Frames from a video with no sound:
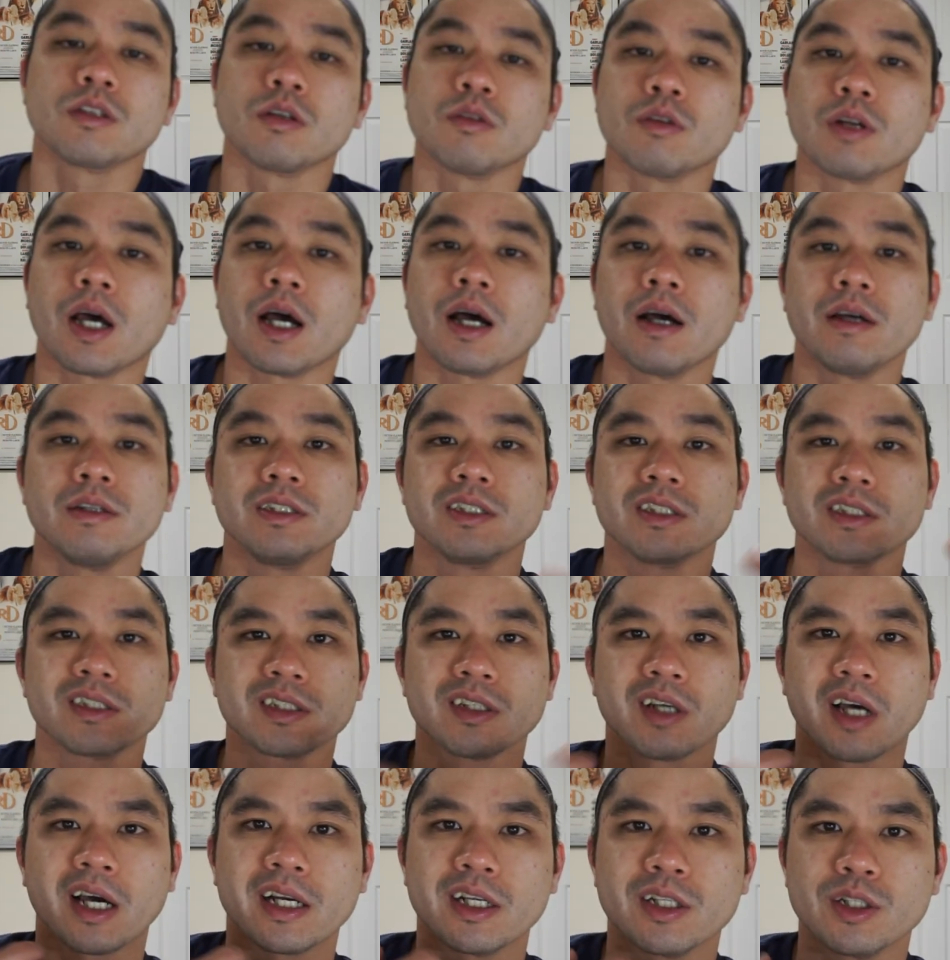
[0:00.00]
So now I just
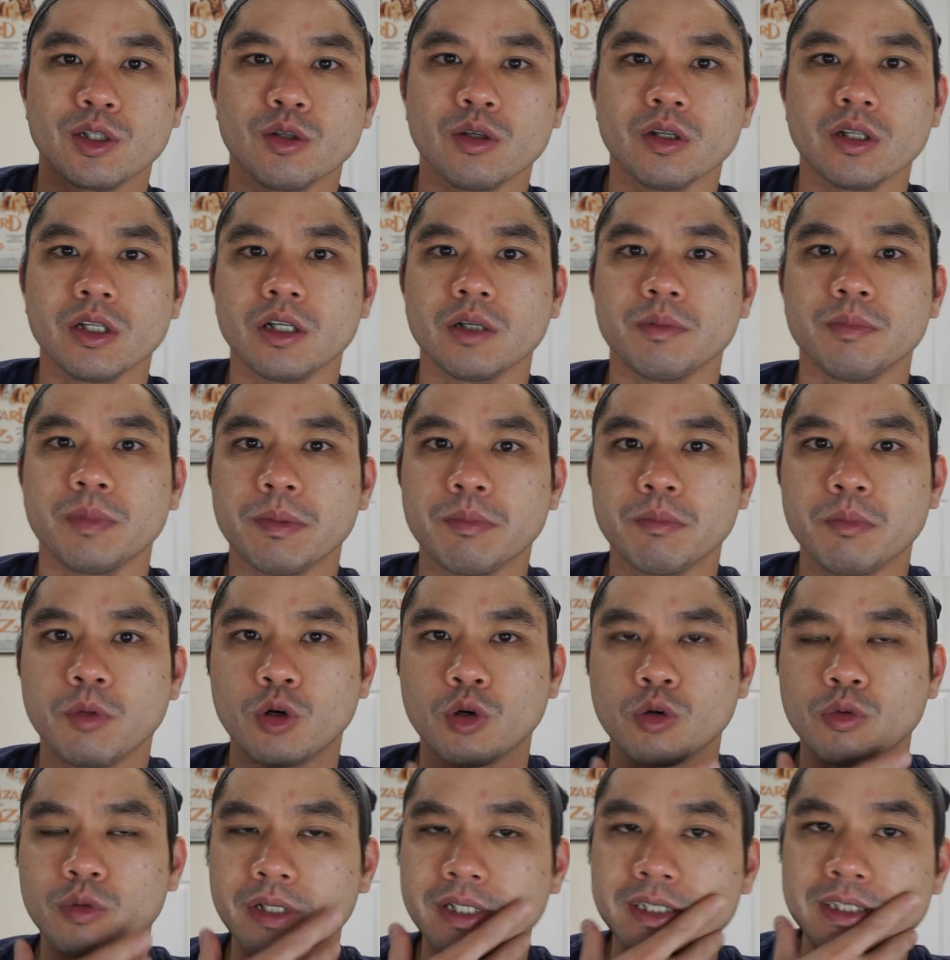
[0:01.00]
gotta do a little bit
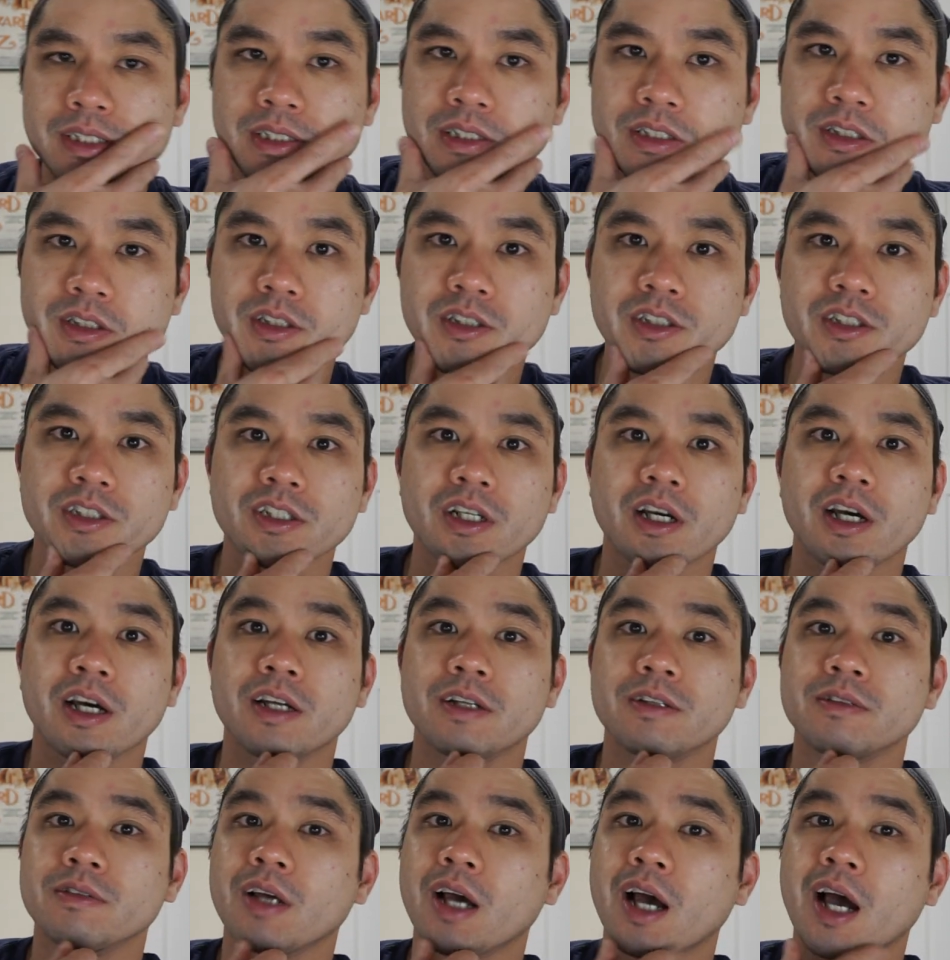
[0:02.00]
more research
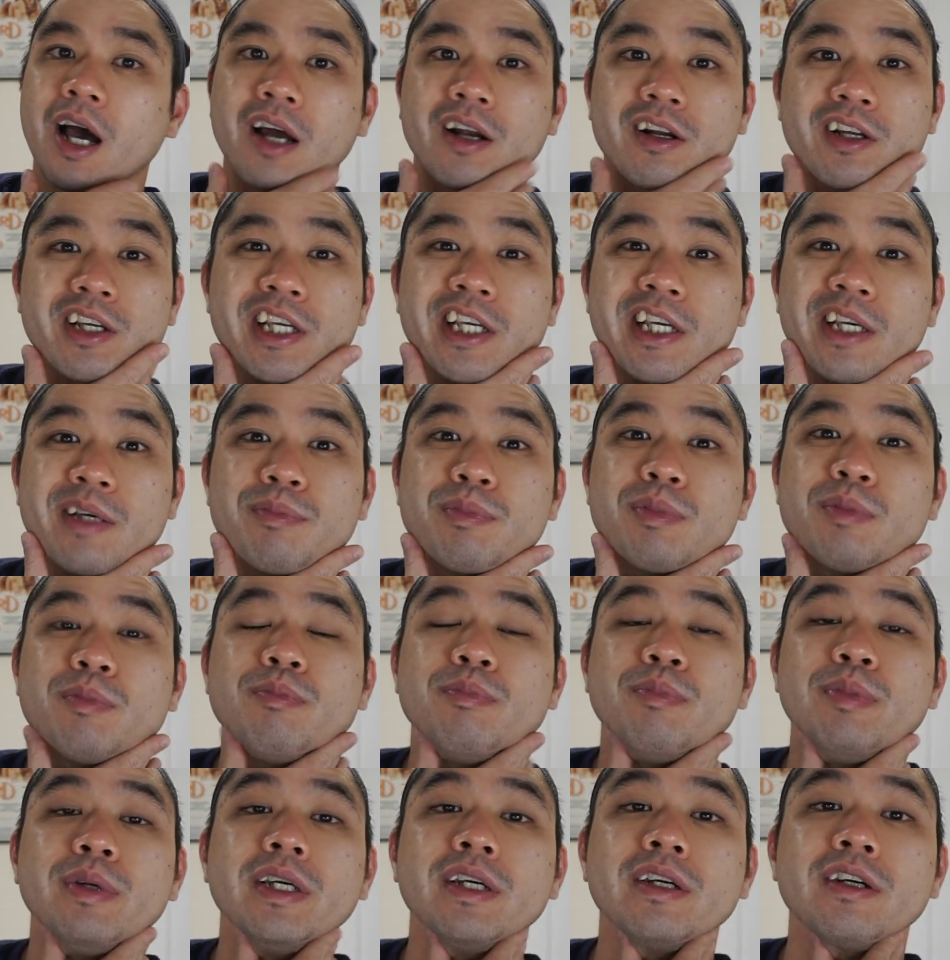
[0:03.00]
on how to keep
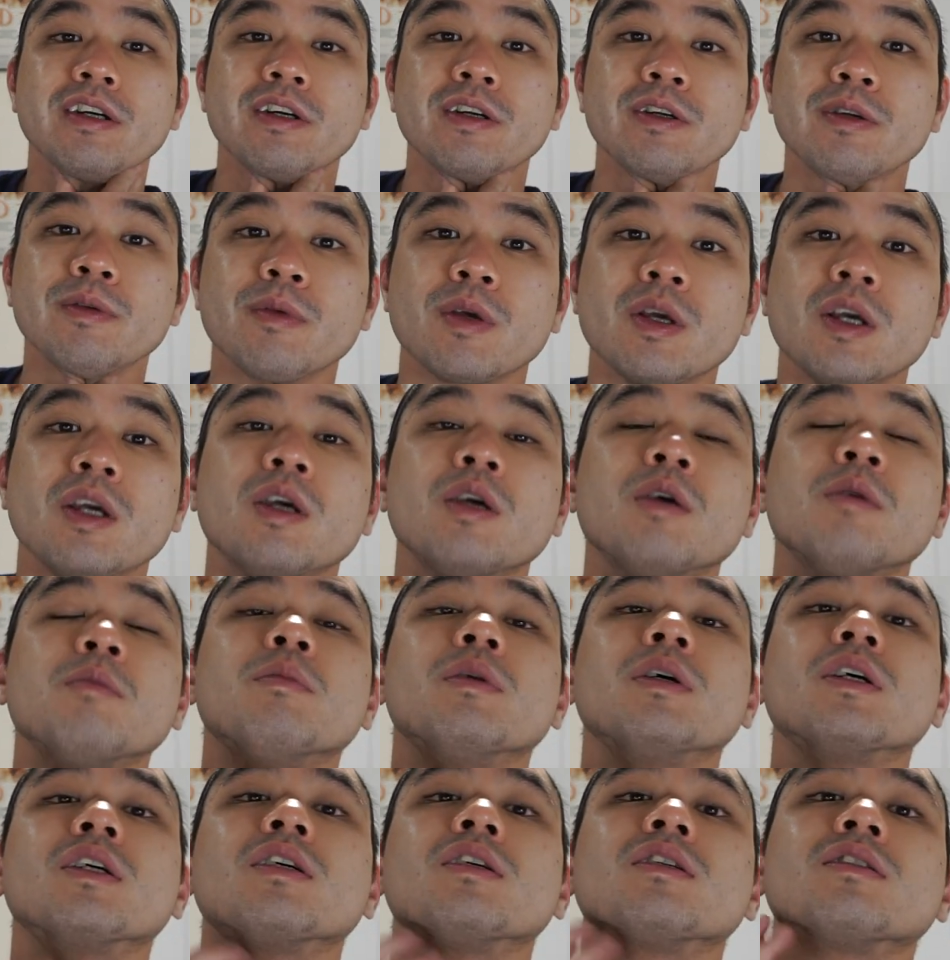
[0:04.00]
a beard,
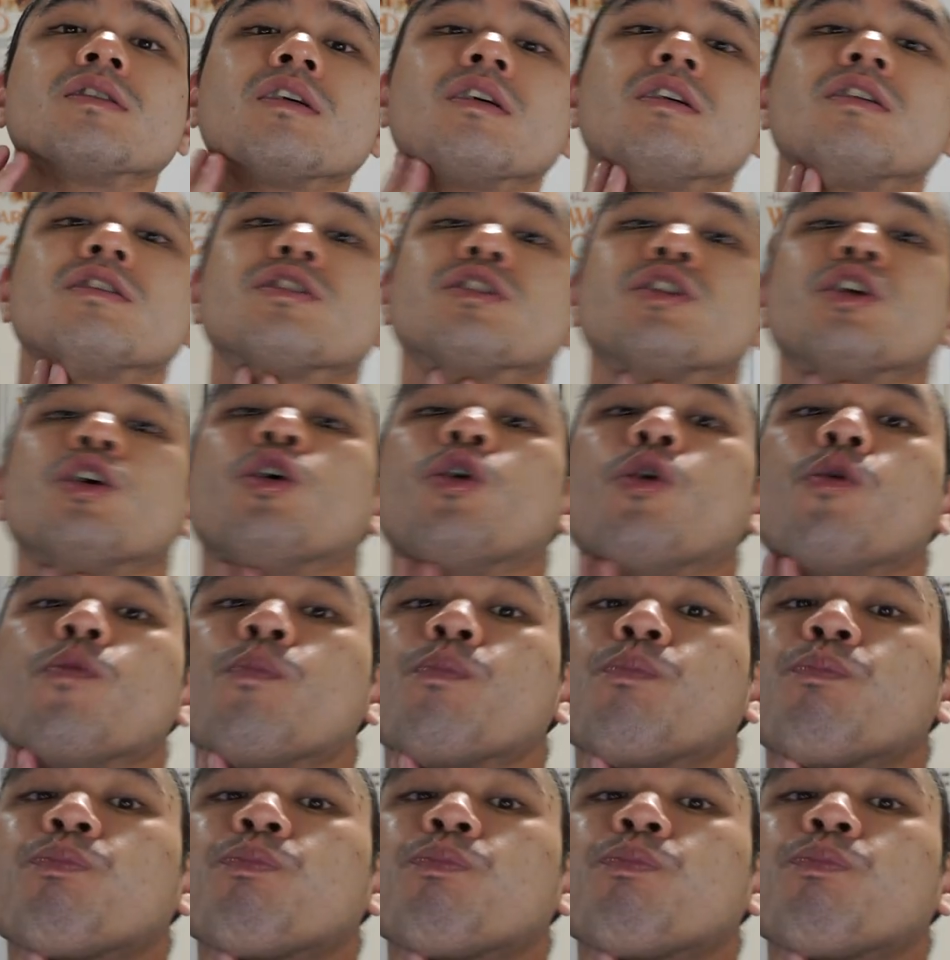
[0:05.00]
because also